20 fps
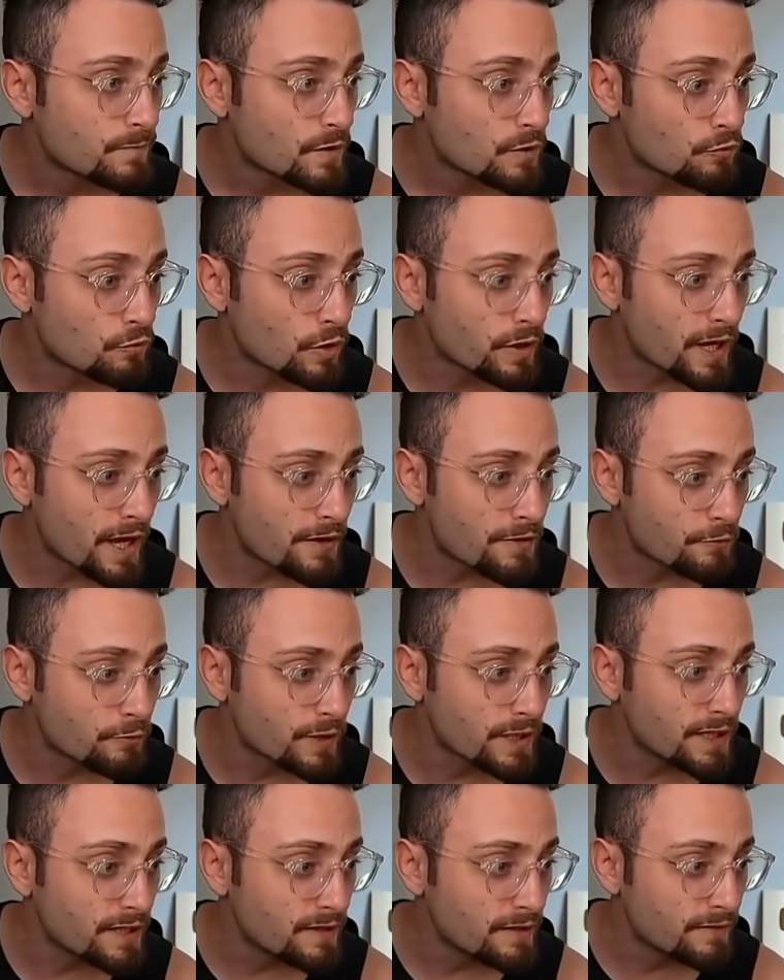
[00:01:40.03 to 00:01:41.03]
Rook
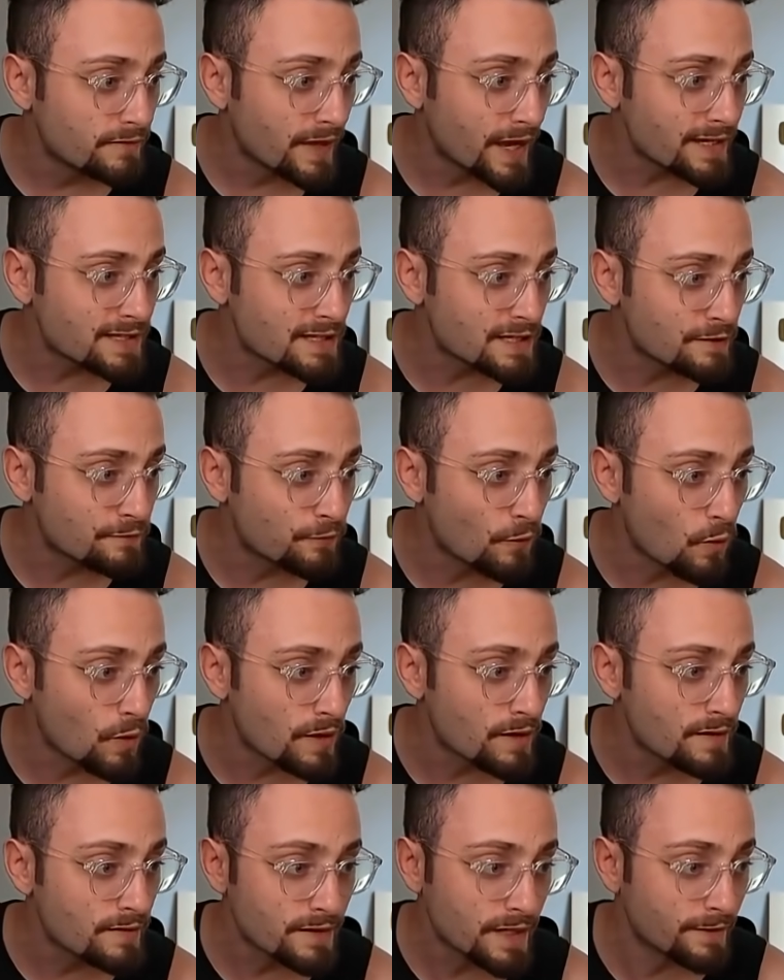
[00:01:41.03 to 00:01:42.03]
a3, knight
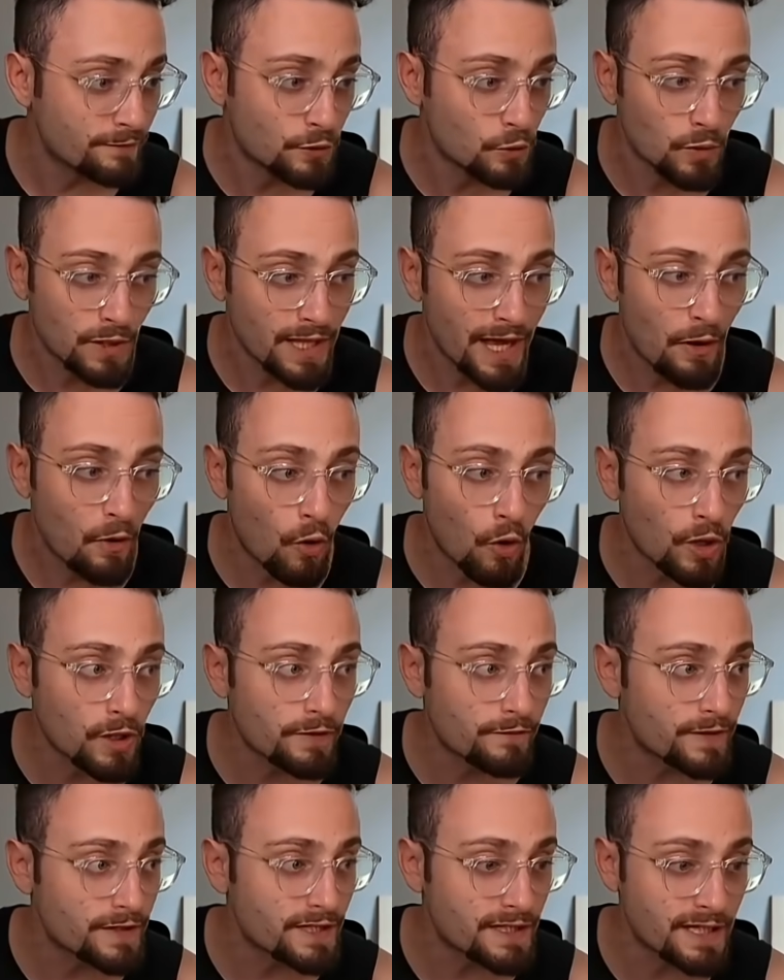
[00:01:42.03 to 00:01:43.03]
c4. If you allow all
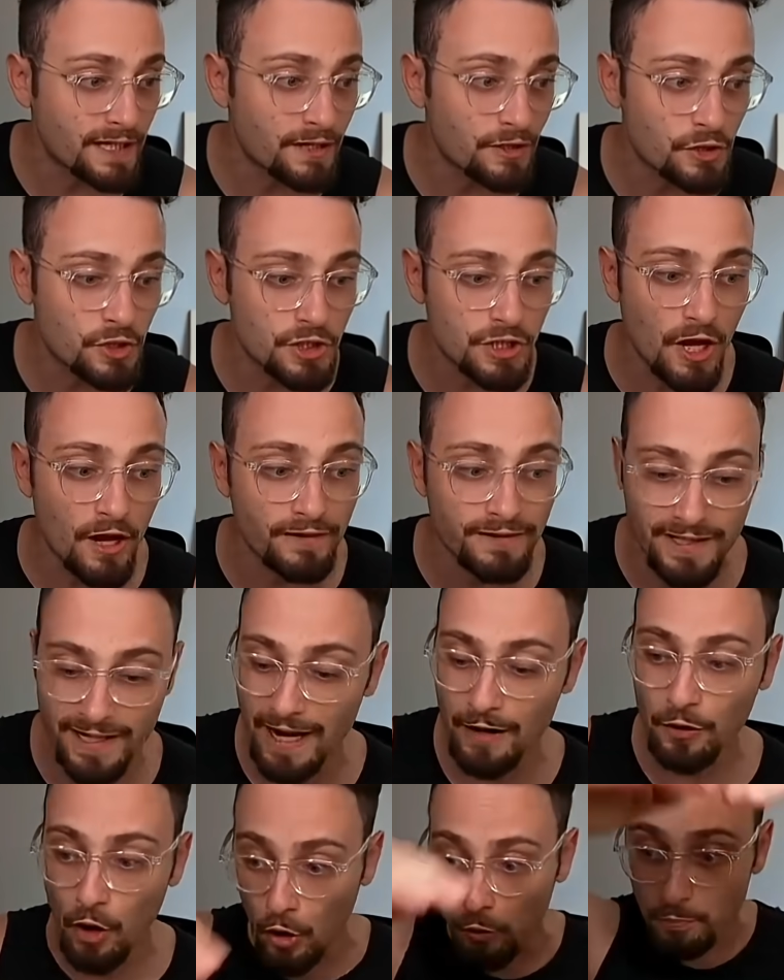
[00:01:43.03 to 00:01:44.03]
of it, the king is just hunted
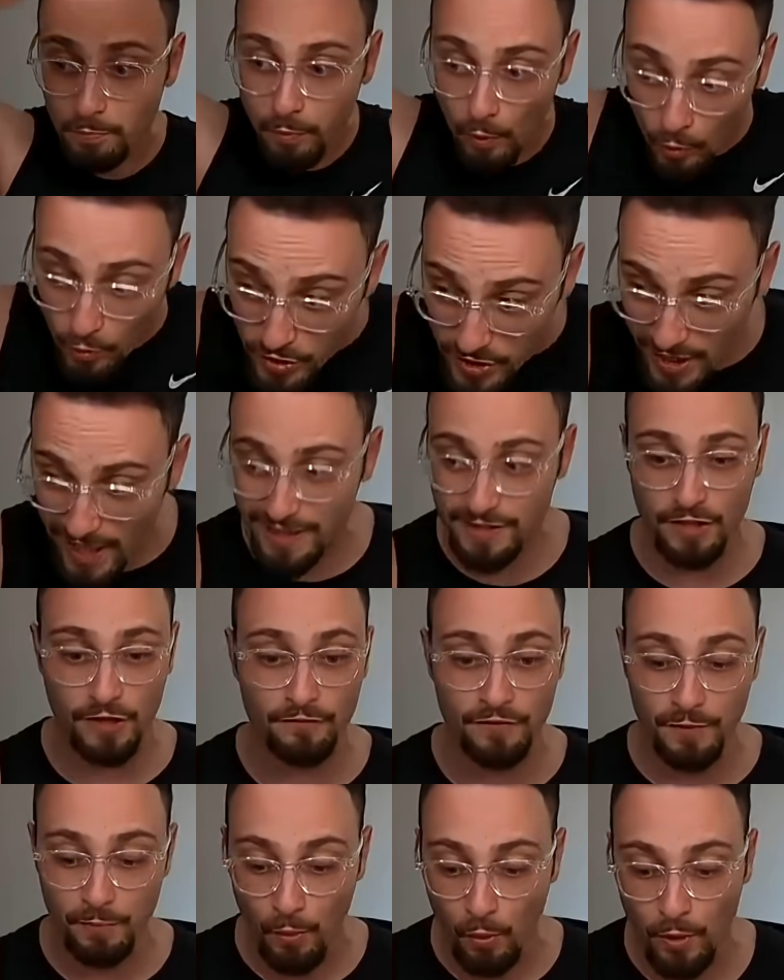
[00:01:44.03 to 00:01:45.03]
out on both sides
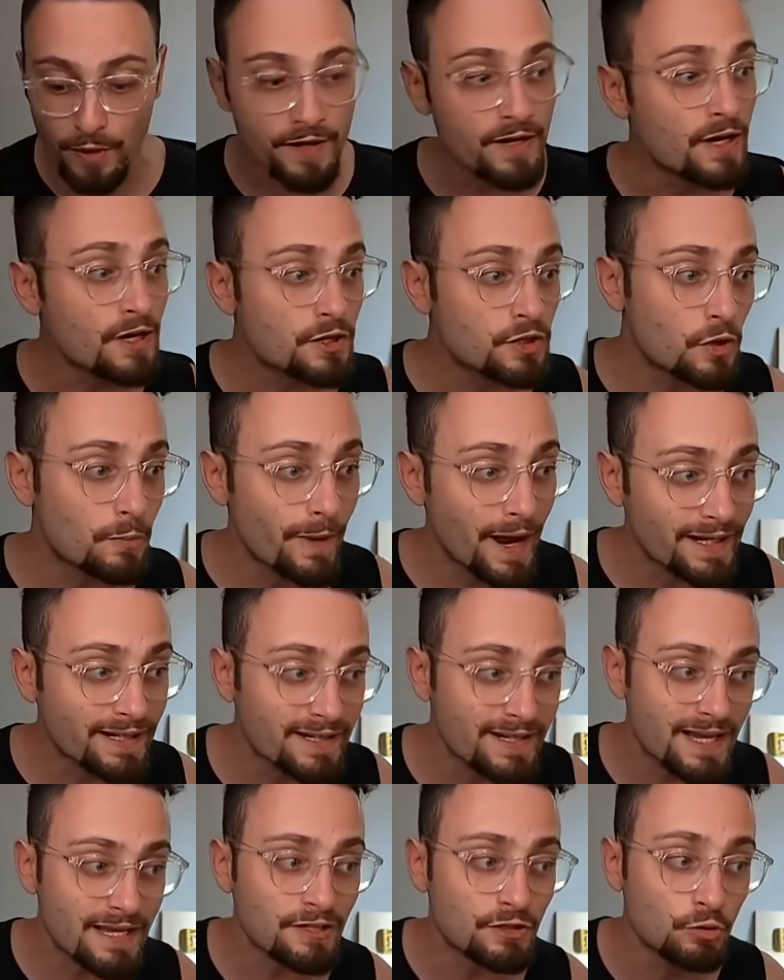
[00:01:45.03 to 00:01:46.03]
of the board. So
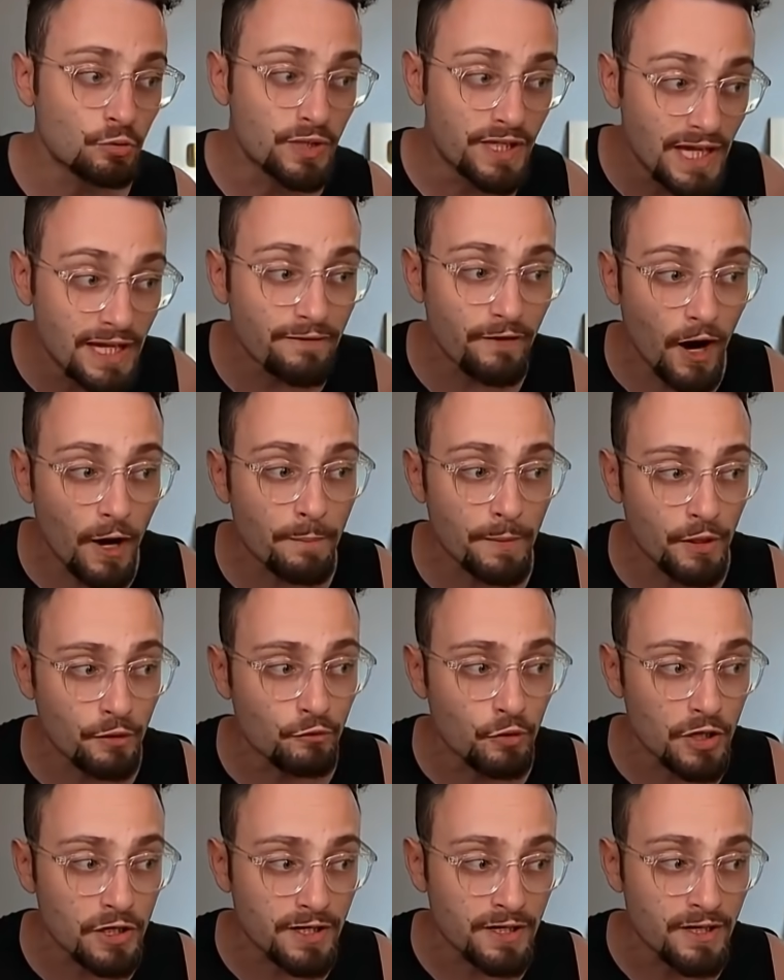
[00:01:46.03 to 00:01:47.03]
Magnus has to give up a
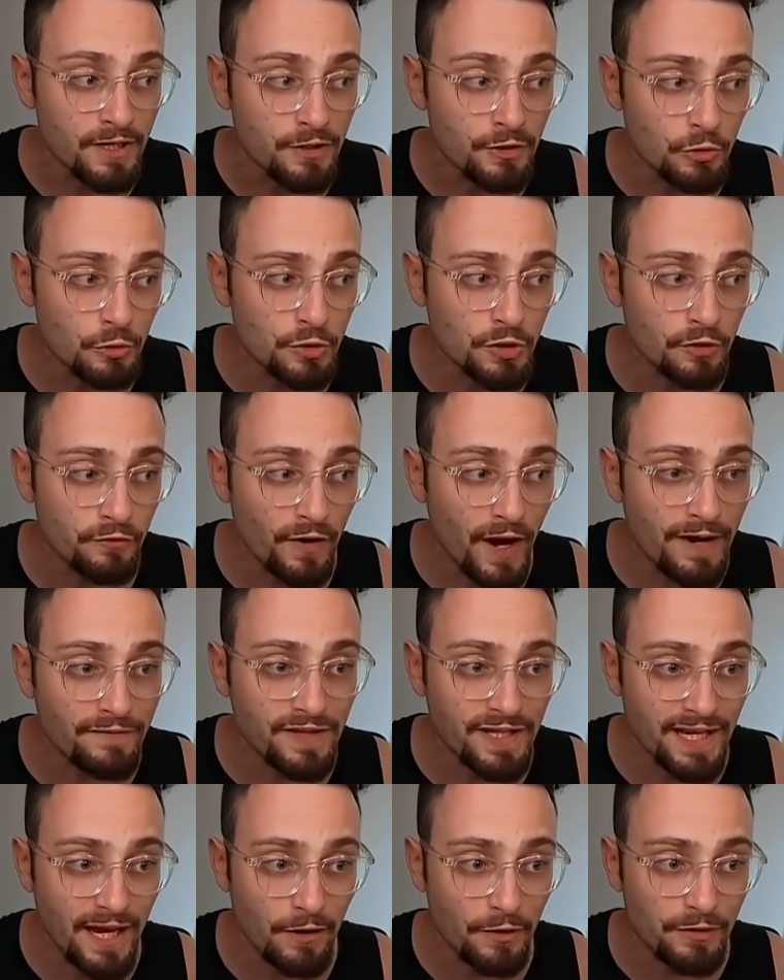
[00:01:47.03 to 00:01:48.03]
rook to survive
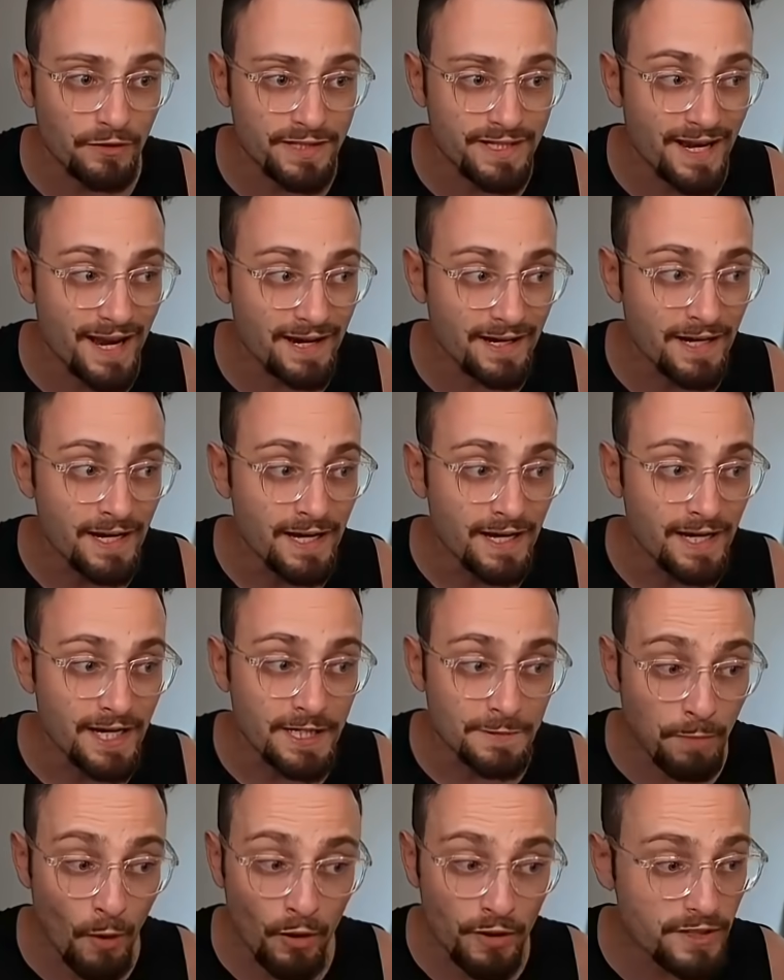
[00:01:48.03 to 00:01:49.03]
the counterattack.
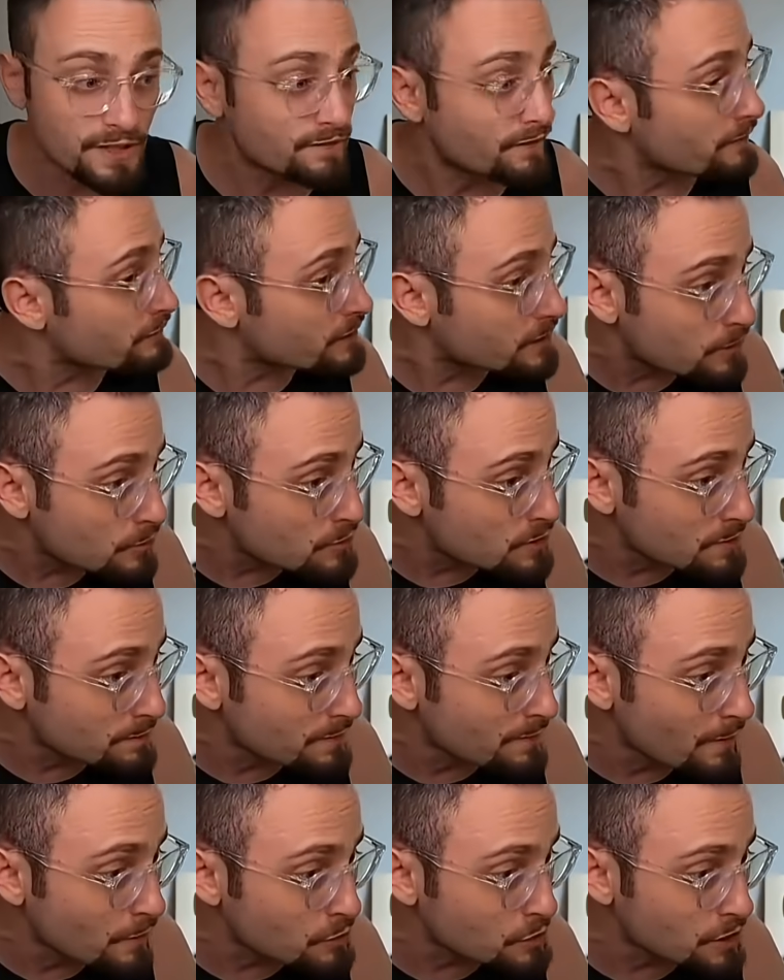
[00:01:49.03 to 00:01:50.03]
His pawn is very close to
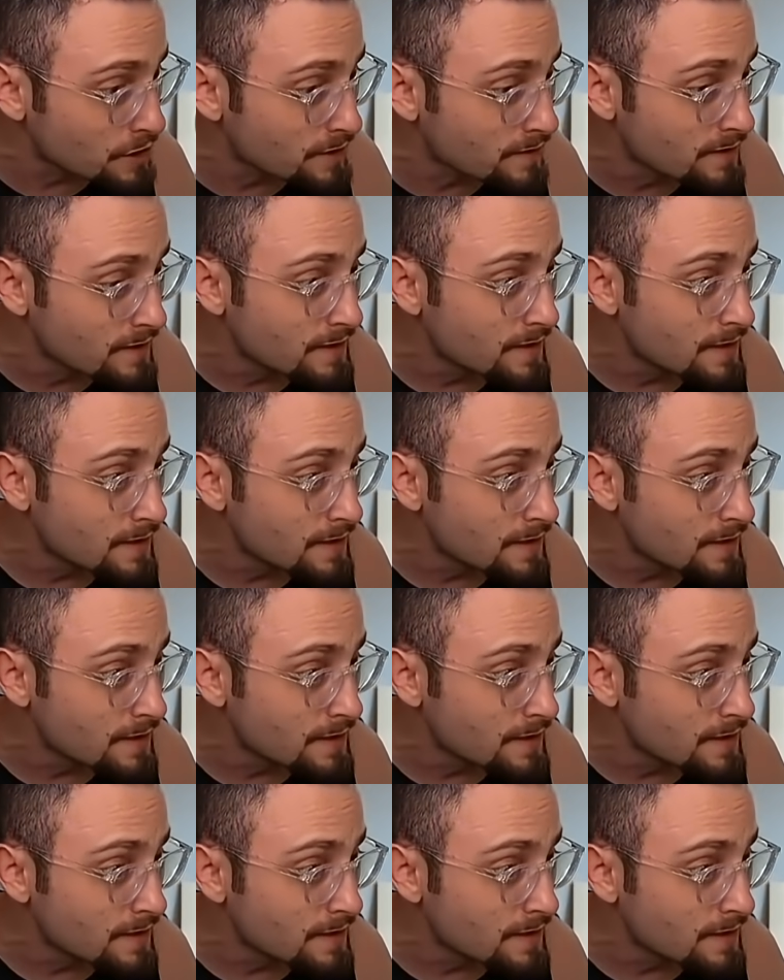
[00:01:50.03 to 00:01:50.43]
promotion,